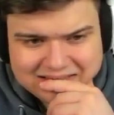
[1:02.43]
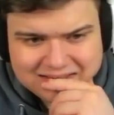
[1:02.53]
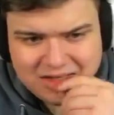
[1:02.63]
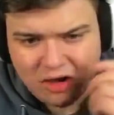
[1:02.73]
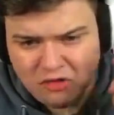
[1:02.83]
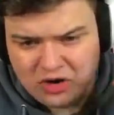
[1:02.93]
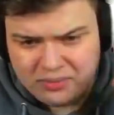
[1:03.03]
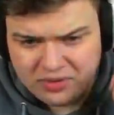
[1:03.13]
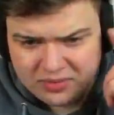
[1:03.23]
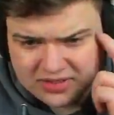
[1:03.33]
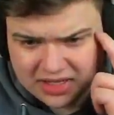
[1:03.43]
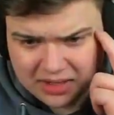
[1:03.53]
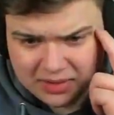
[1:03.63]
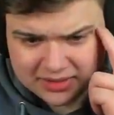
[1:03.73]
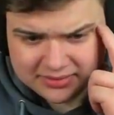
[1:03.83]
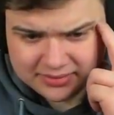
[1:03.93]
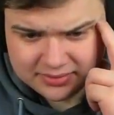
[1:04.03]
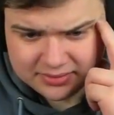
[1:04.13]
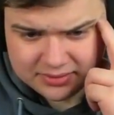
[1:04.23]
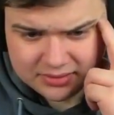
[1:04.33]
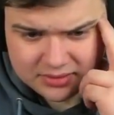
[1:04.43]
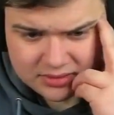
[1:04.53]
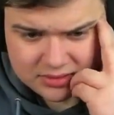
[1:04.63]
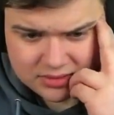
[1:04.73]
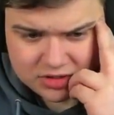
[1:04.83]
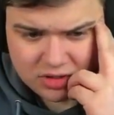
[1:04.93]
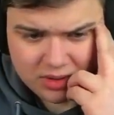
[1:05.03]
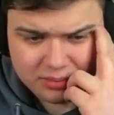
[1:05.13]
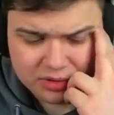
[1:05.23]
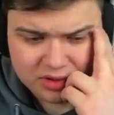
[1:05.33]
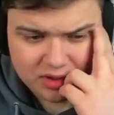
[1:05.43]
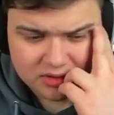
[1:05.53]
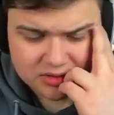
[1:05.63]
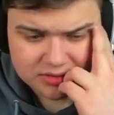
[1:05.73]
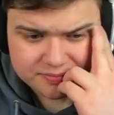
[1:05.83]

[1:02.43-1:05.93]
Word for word: Don't rip from the start, man. So many blue dogs.